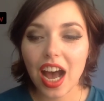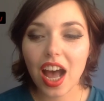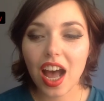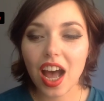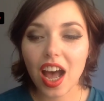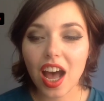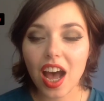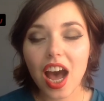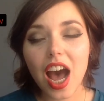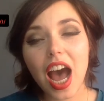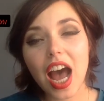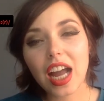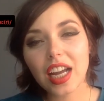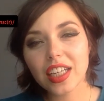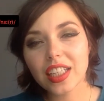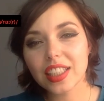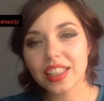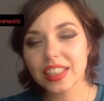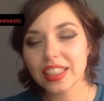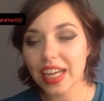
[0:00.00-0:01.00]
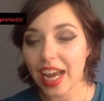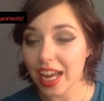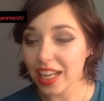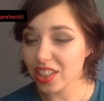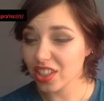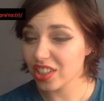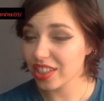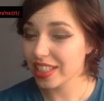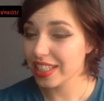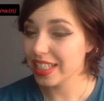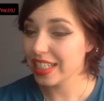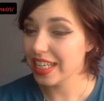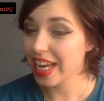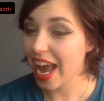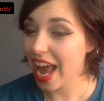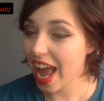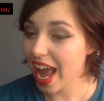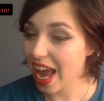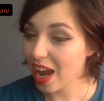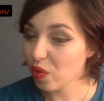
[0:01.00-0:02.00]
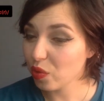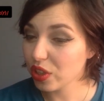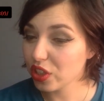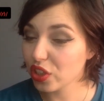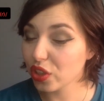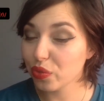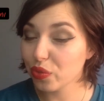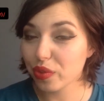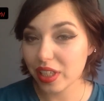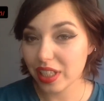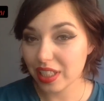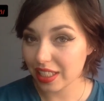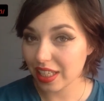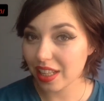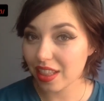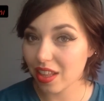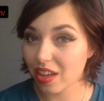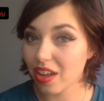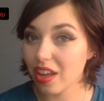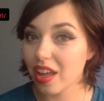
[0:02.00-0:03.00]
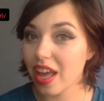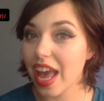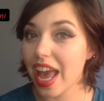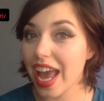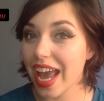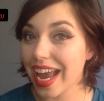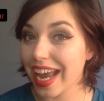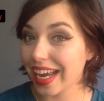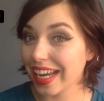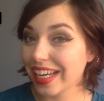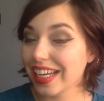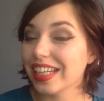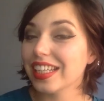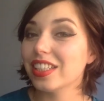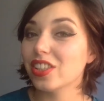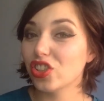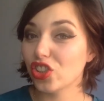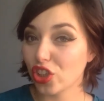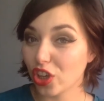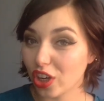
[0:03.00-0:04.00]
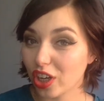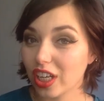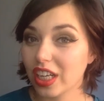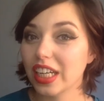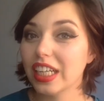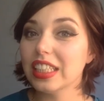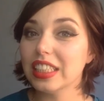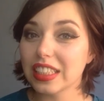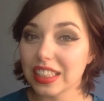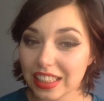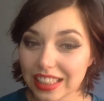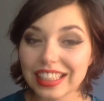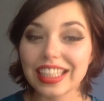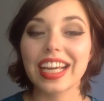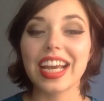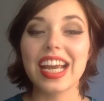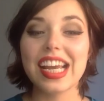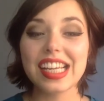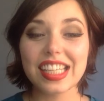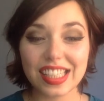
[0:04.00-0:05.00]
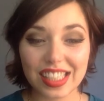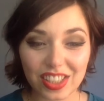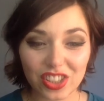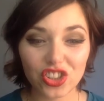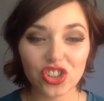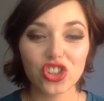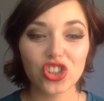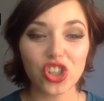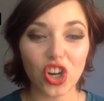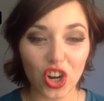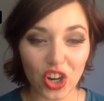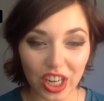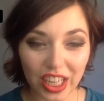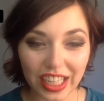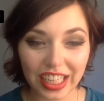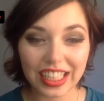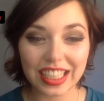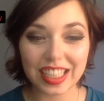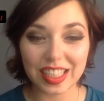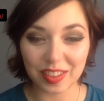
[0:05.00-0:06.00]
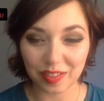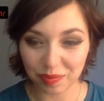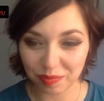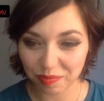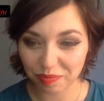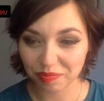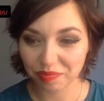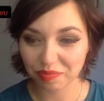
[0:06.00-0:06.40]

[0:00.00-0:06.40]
I guess, yeah, we don't really say the A in chocolate, yes, chocolate.